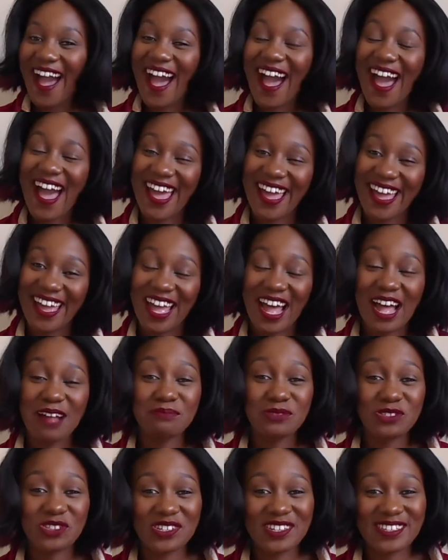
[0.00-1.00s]
Hi,
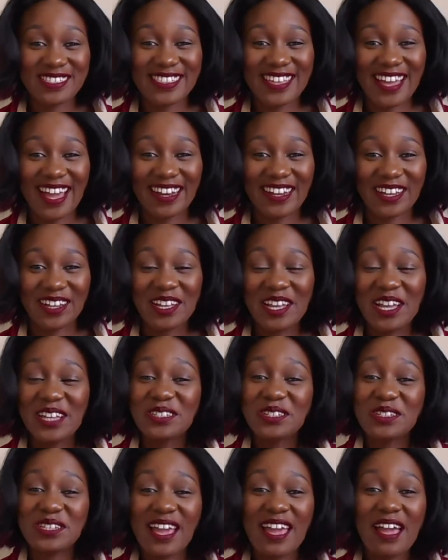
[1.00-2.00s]
I'm Judithiana.
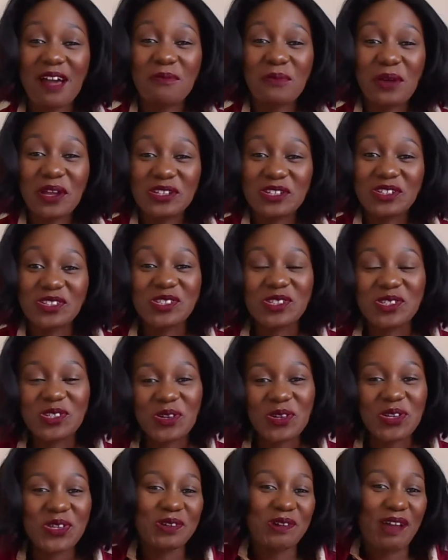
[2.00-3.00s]
Today I'm going to
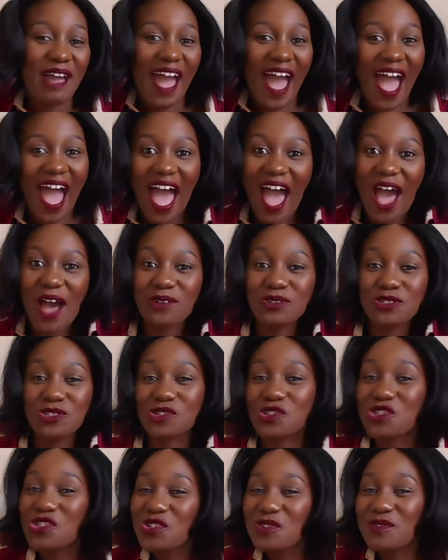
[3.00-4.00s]
show you how
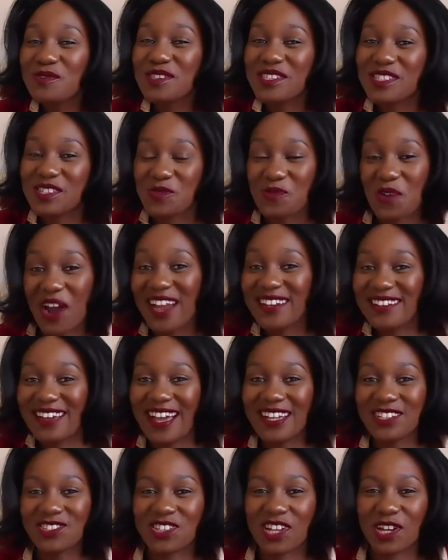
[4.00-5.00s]
to choose the right
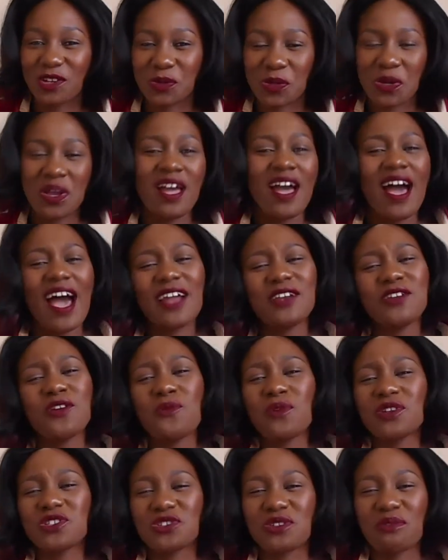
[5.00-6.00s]
eyeshadow. I know
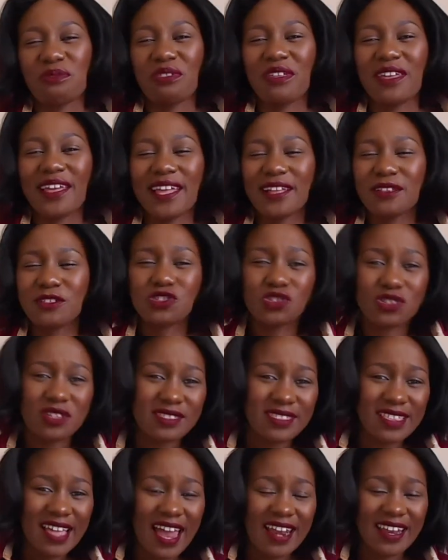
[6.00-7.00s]
what you're thinking,
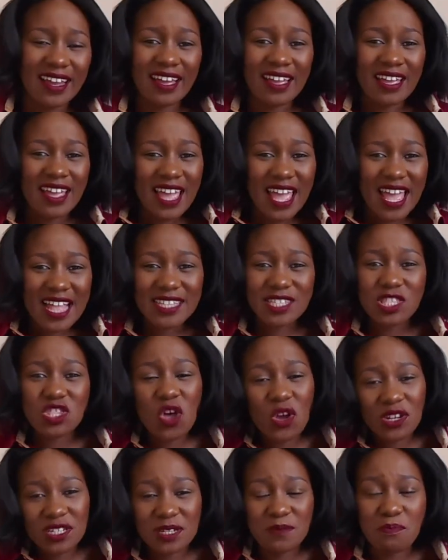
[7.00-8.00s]
Judithiana, it's
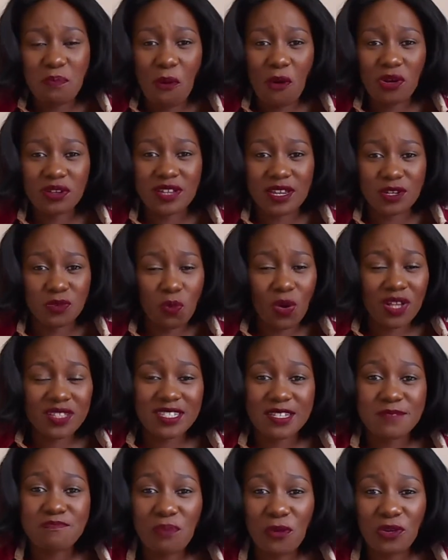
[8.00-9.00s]
not important.
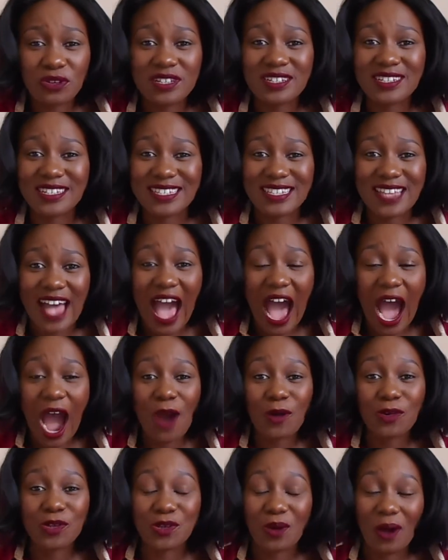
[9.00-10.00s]
What's important is
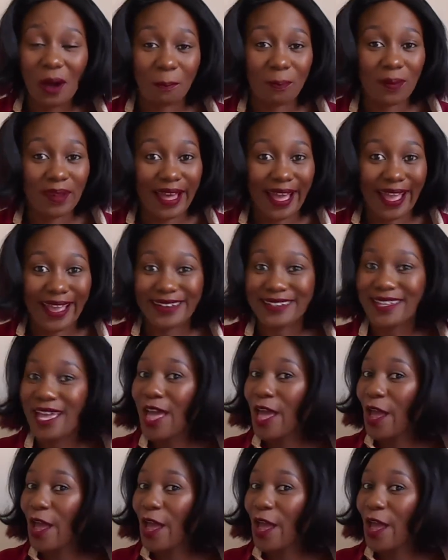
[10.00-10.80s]
how you apply it.